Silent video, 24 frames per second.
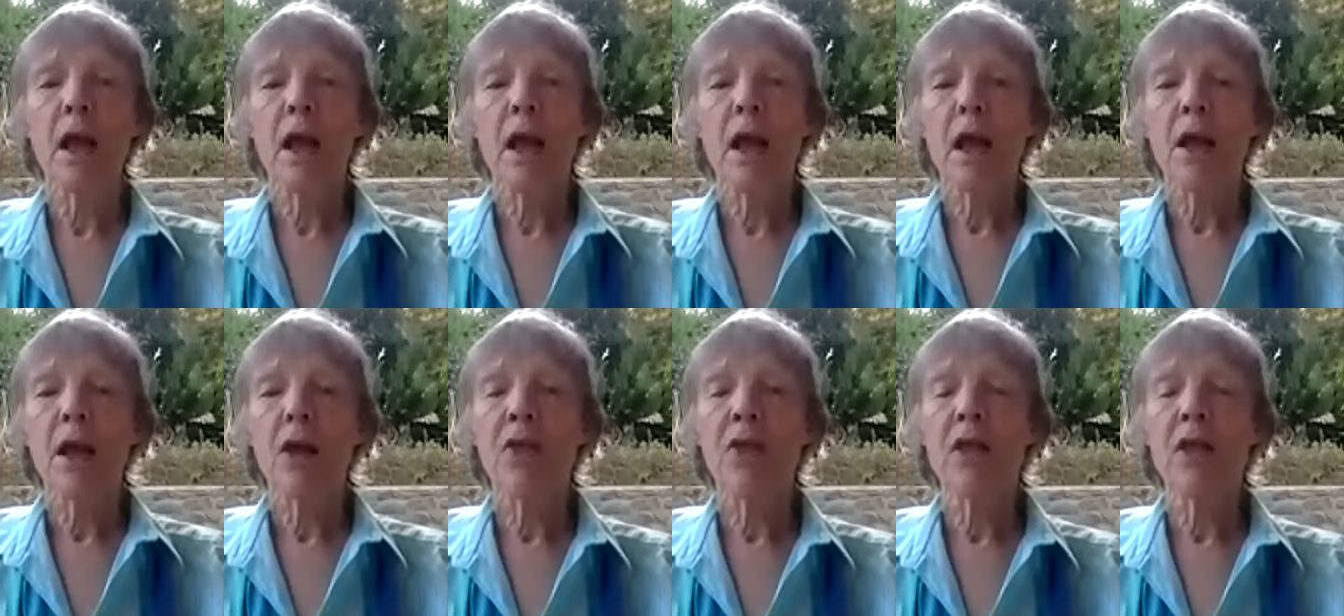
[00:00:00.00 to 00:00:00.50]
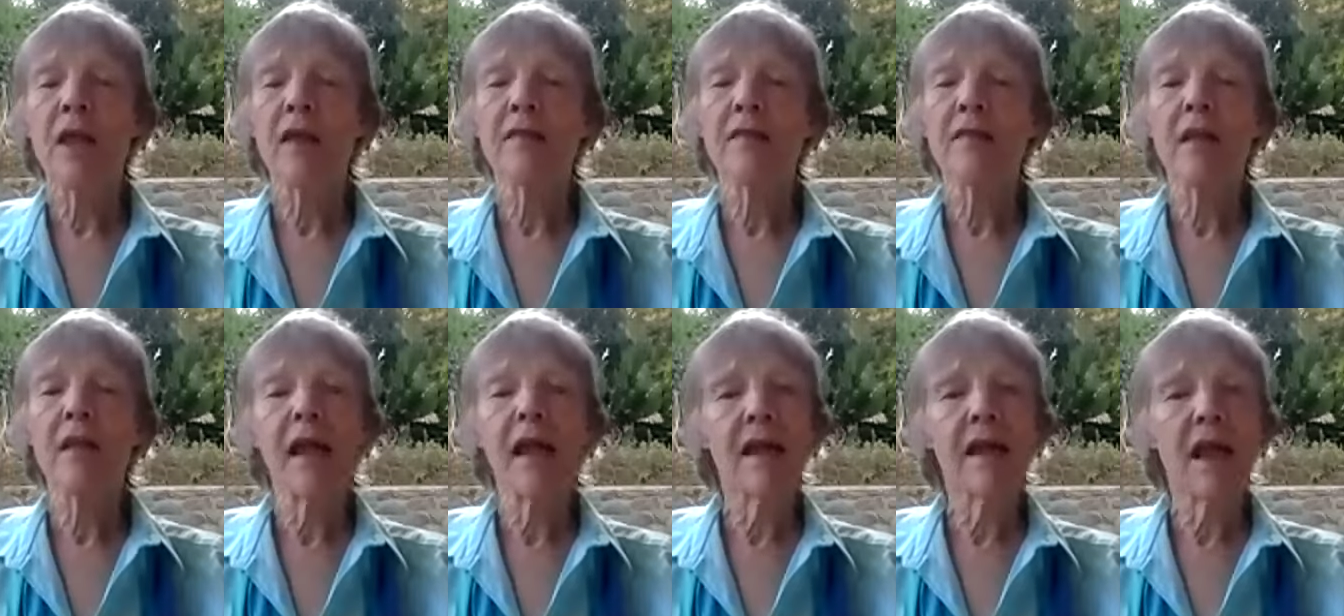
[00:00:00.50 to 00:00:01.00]
it's
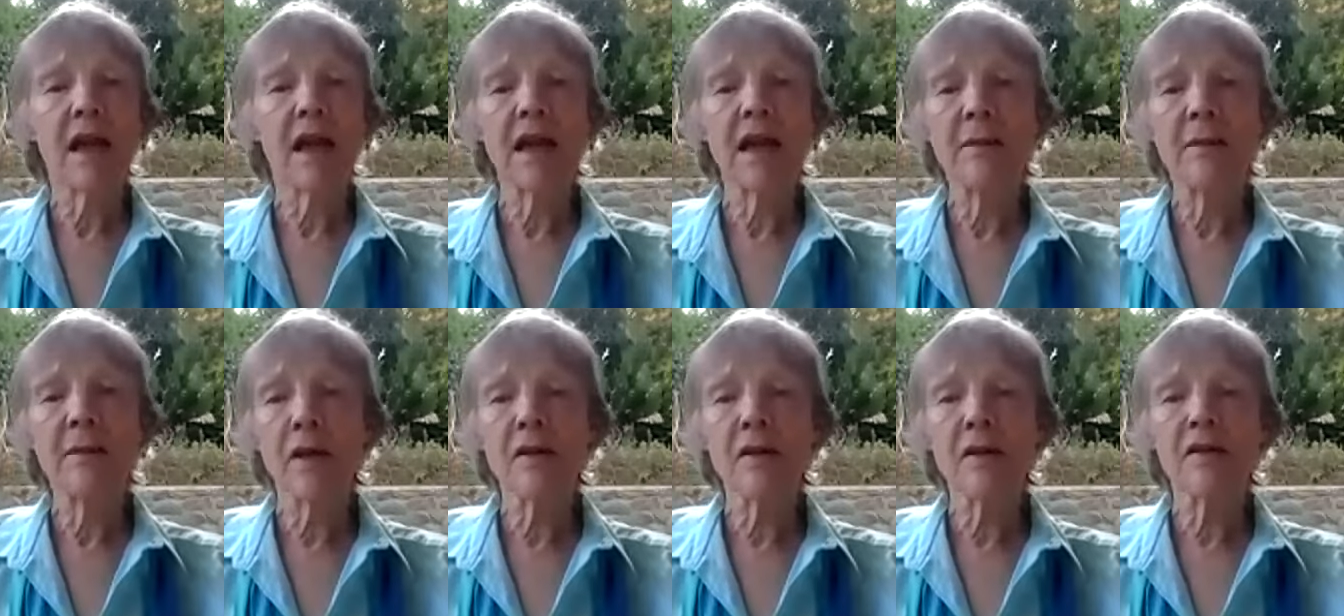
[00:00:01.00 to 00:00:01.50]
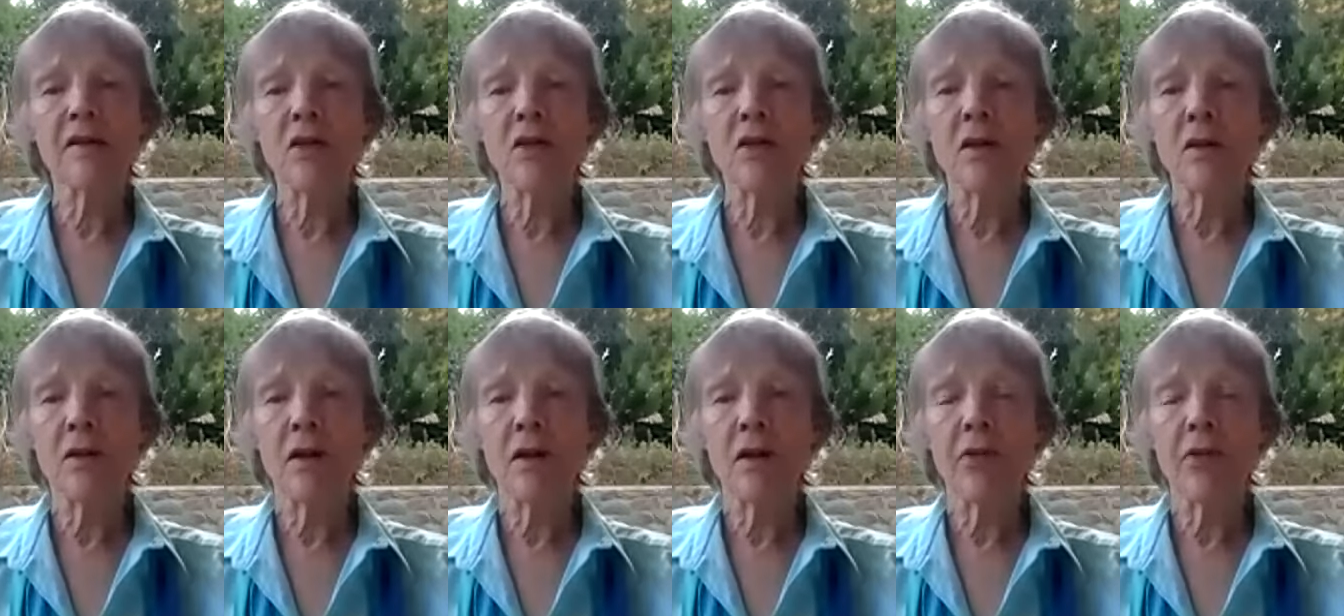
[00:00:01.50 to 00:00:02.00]
like any
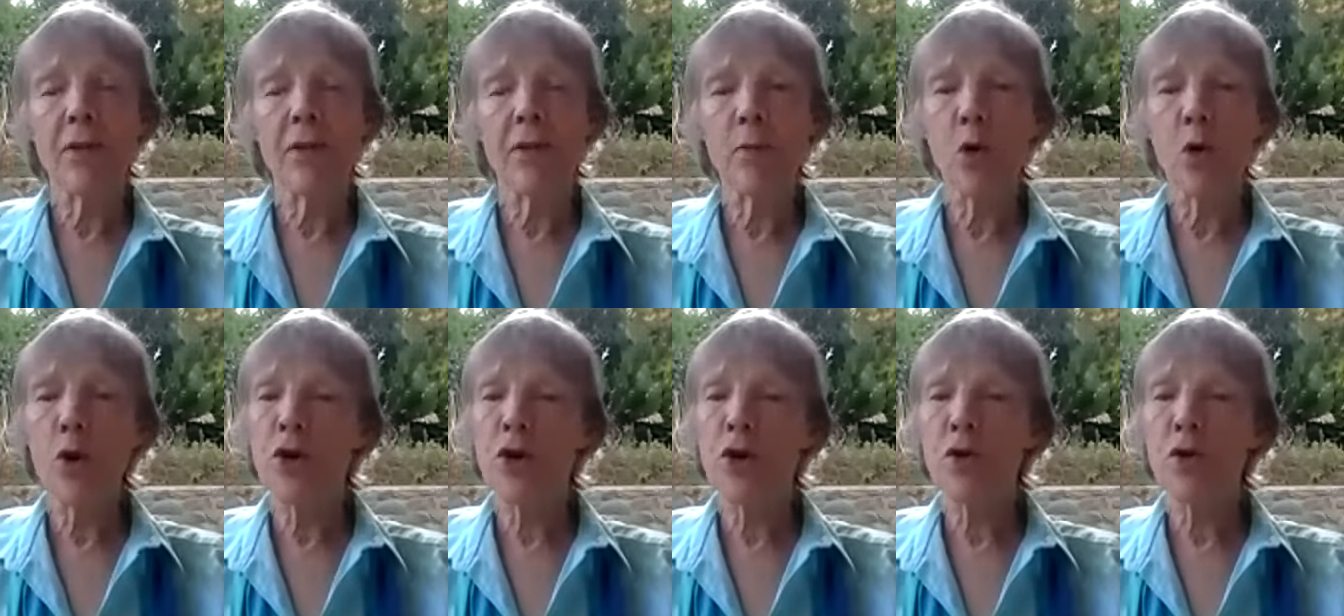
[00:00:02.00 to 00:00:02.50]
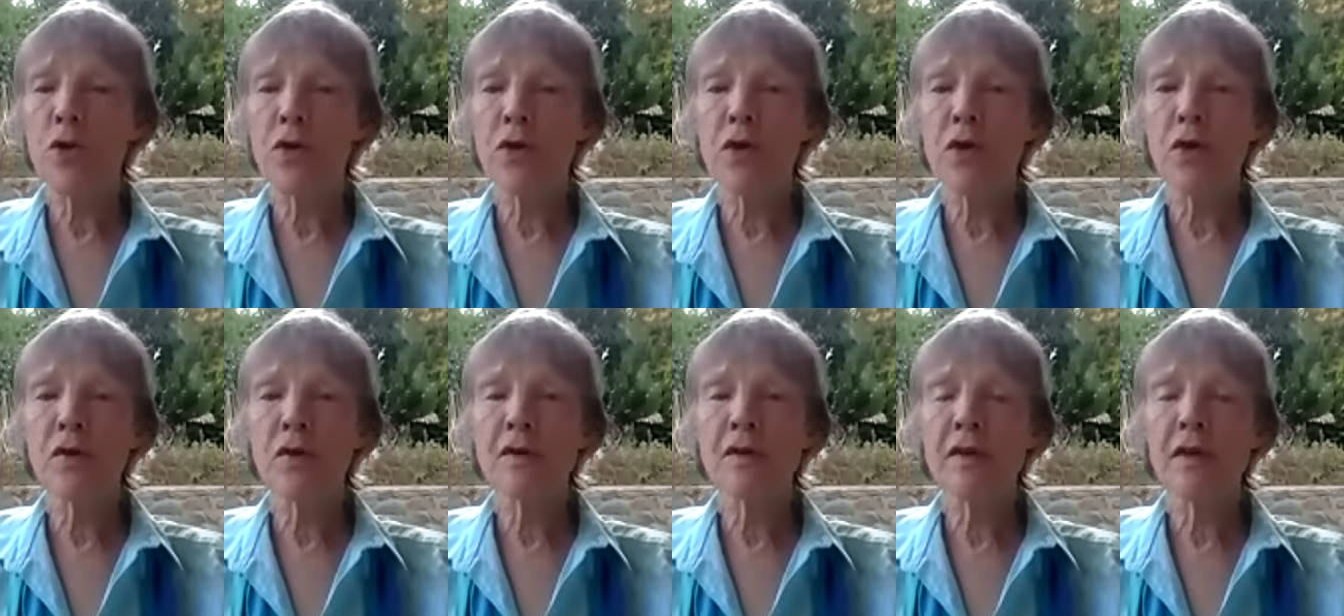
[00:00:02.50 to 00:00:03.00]
muscle. The more you
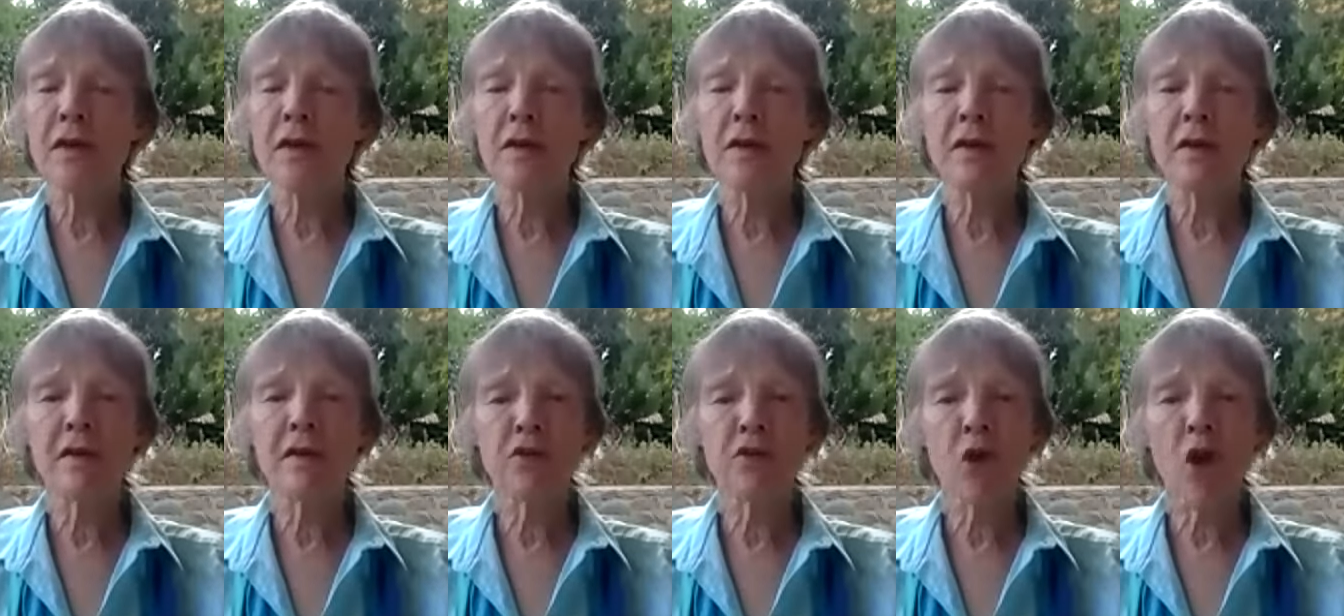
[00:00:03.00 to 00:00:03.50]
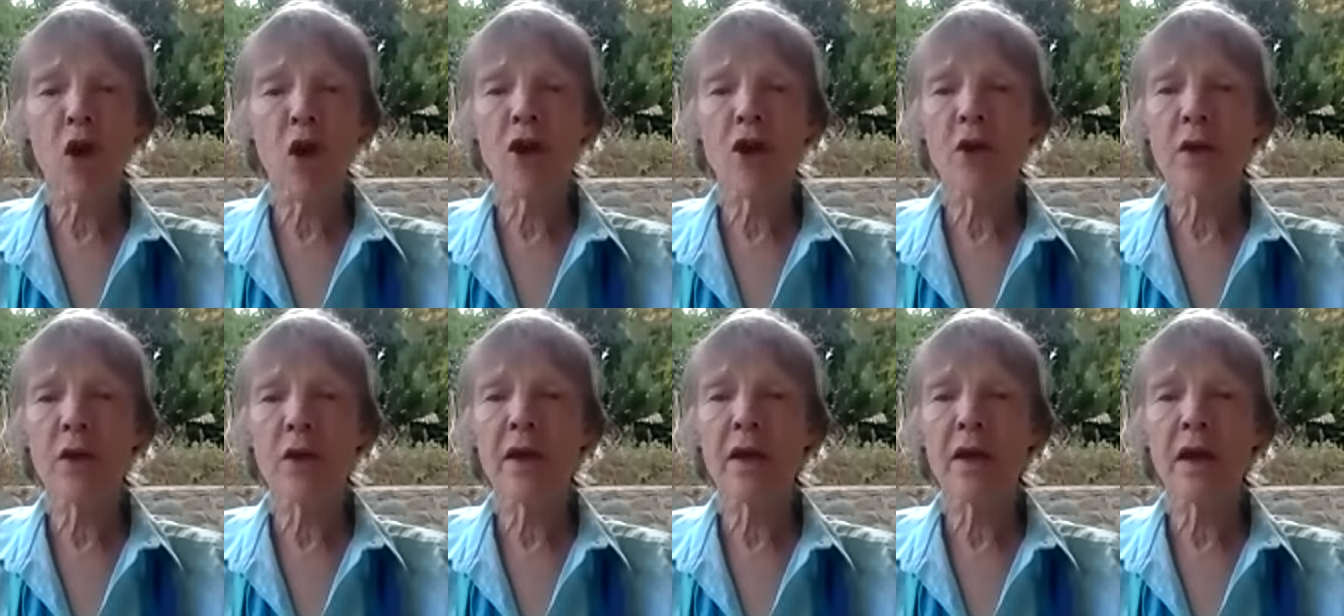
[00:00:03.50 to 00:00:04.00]
use it, the stronger
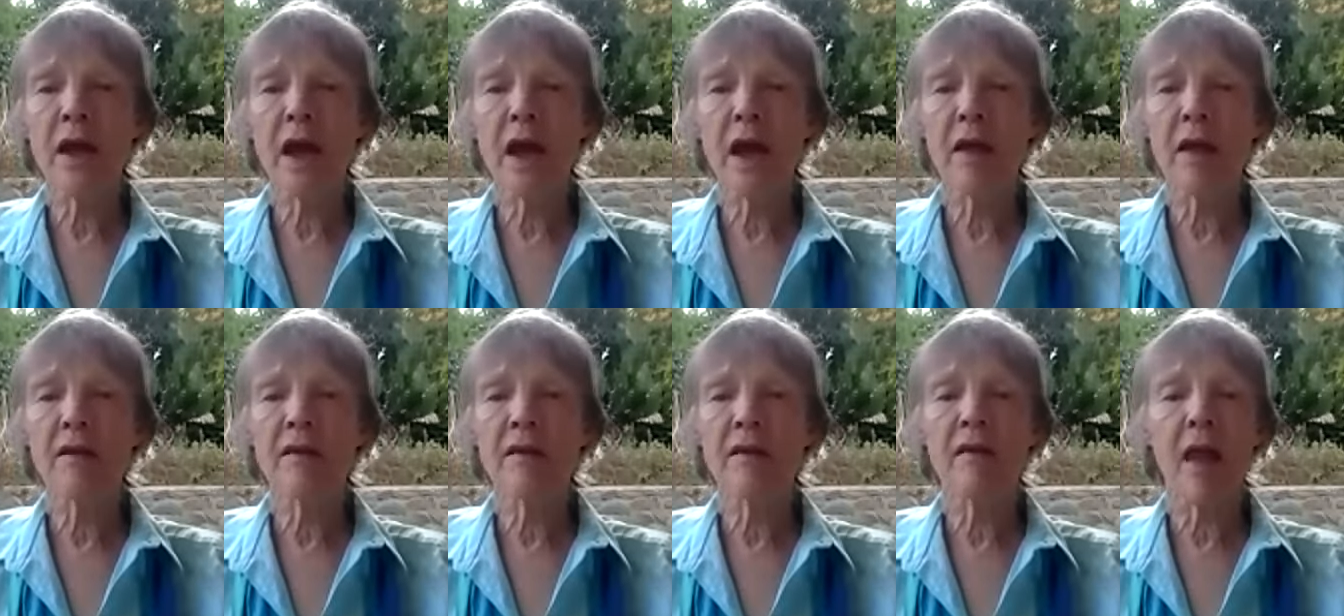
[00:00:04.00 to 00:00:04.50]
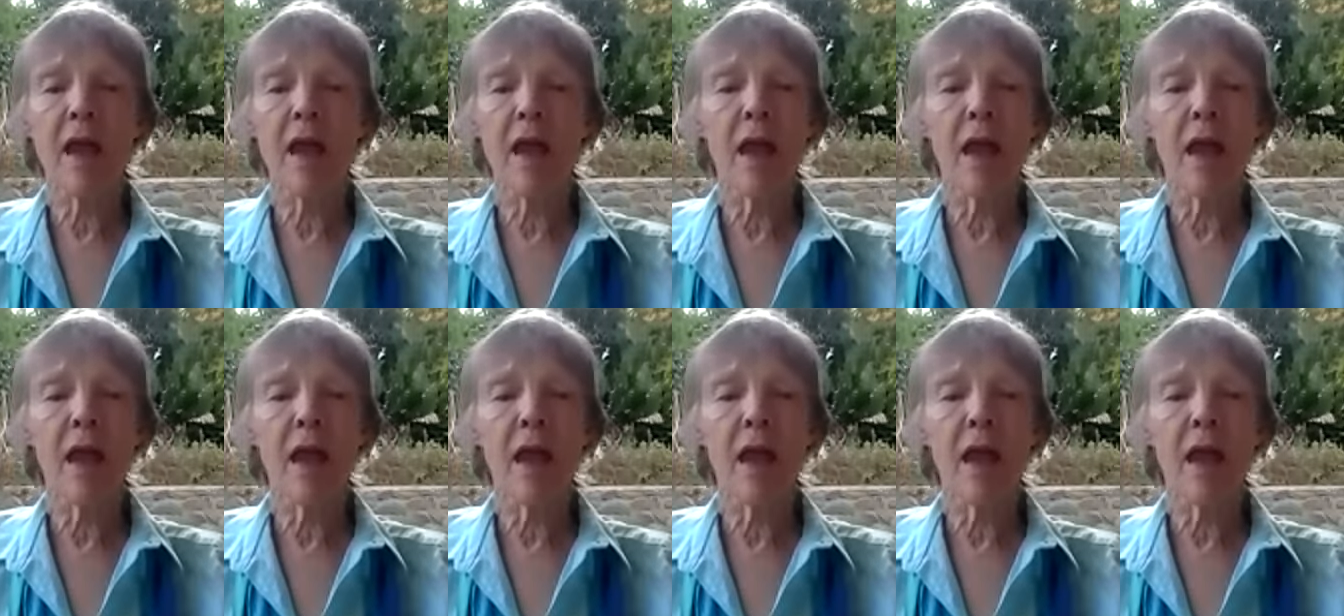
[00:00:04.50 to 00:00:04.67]
it gets,